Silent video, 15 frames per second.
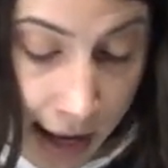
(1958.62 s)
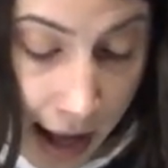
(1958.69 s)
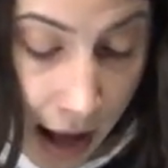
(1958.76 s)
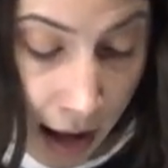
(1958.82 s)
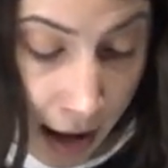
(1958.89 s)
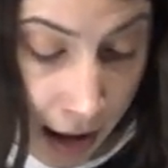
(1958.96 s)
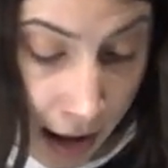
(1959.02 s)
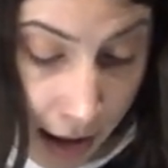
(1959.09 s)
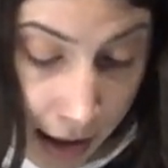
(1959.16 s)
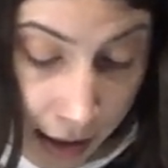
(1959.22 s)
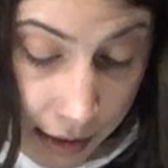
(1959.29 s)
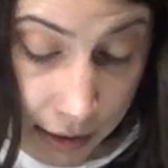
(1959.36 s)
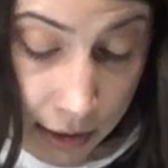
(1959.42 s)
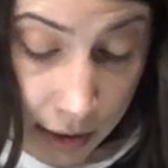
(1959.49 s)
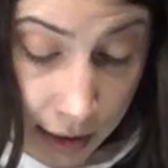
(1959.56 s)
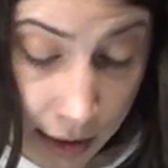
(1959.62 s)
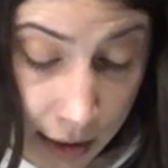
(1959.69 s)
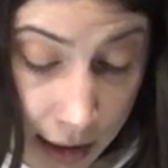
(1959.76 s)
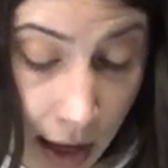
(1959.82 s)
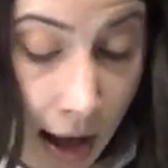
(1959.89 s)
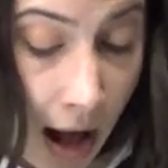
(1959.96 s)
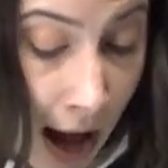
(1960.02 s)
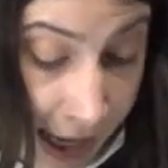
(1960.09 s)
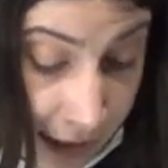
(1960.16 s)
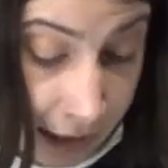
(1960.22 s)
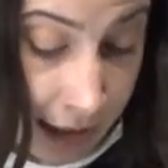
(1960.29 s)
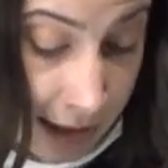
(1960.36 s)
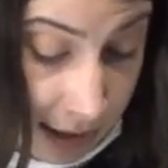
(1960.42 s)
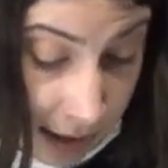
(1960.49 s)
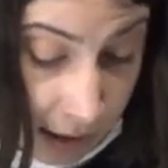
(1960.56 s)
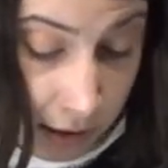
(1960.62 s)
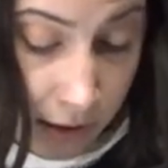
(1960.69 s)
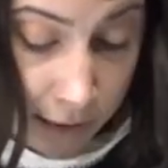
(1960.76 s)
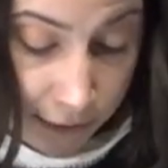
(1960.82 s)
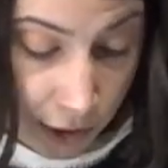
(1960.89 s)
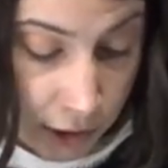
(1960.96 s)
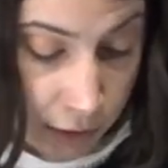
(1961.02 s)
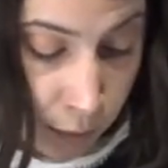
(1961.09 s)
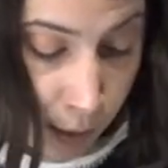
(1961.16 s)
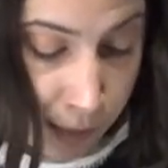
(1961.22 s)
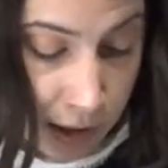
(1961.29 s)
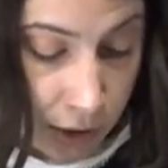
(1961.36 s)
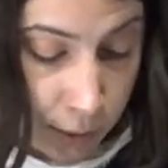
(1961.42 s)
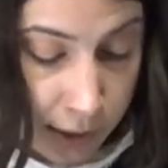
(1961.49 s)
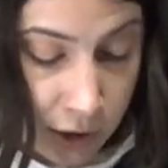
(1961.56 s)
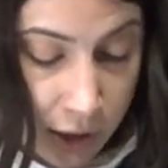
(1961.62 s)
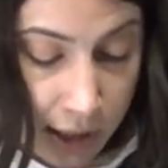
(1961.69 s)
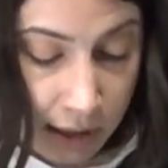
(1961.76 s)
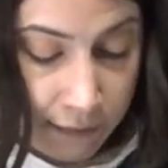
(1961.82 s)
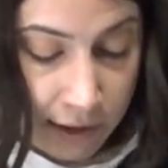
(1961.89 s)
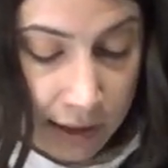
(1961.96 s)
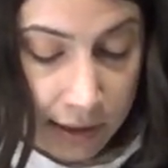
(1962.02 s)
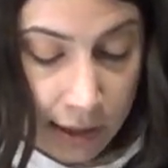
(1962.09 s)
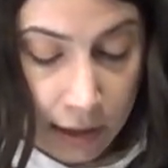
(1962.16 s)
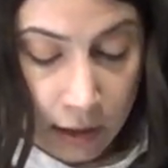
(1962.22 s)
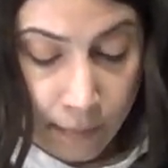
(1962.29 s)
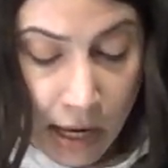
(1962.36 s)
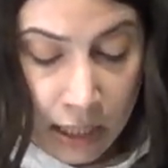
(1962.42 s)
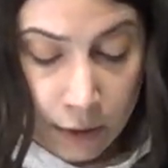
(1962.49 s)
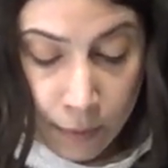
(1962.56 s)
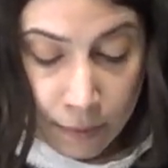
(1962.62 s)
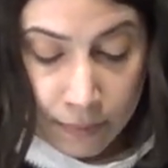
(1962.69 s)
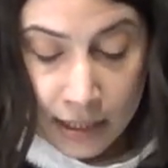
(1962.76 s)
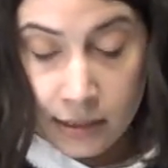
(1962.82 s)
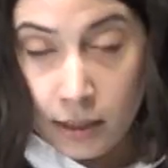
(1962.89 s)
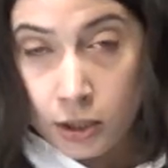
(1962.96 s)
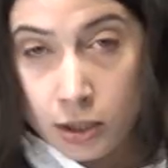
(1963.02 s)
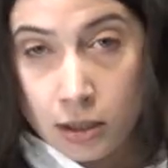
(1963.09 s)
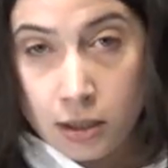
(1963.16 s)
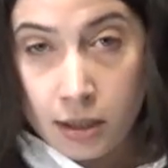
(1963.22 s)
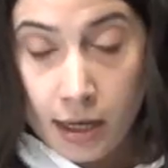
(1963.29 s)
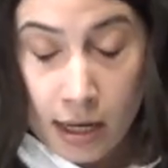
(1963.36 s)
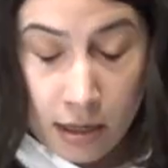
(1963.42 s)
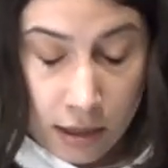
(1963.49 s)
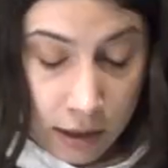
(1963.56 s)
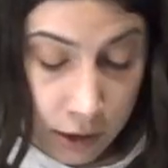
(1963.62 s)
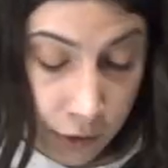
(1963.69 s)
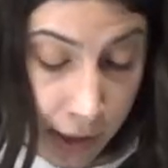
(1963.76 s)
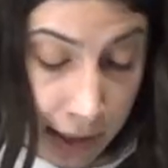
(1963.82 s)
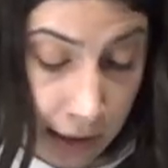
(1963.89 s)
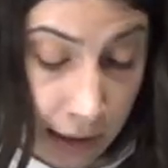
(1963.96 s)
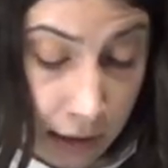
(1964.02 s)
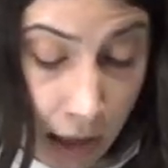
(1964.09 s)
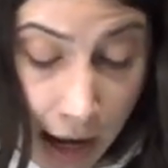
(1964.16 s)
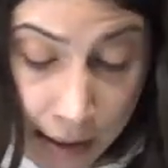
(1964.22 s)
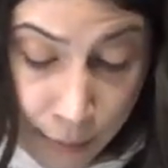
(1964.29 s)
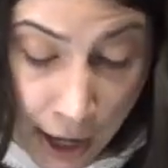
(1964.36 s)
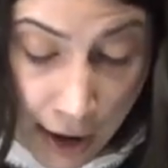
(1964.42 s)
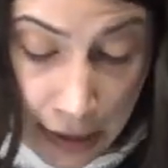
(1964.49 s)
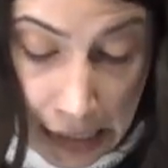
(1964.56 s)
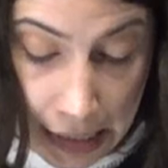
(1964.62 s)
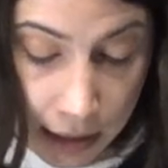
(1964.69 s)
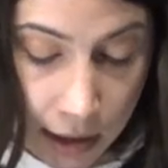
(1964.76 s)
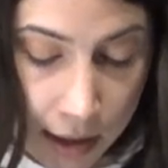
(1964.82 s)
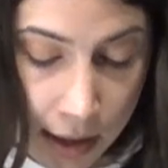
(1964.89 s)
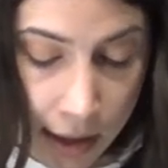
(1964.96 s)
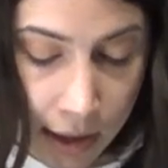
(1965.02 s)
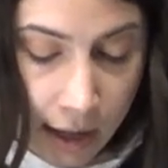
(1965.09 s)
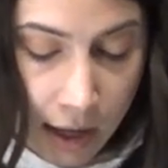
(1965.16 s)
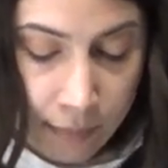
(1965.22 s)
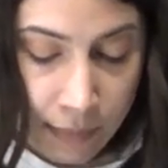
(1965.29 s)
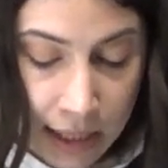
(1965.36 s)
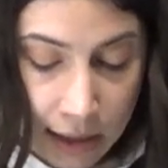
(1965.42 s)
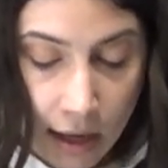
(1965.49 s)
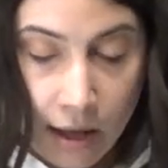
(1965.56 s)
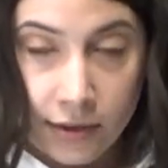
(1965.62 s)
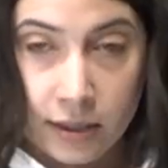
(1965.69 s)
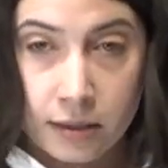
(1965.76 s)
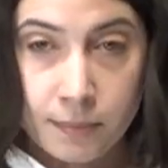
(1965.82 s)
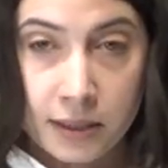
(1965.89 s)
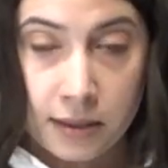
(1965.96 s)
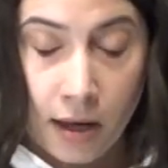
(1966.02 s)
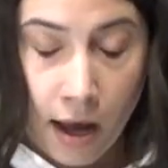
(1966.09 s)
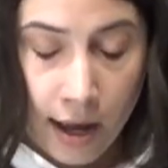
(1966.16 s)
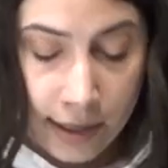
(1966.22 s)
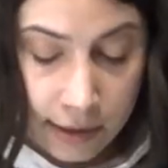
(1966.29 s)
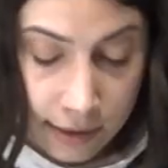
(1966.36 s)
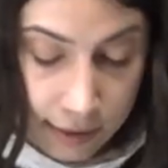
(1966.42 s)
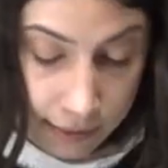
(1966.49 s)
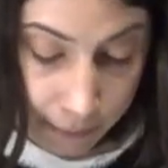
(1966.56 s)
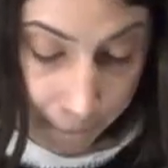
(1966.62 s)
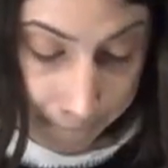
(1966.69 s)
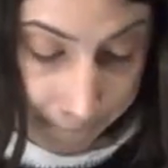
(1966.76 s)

uh, the Ida Leeson, the first woman to achieve a senior management position in an Australian library, and many others besides.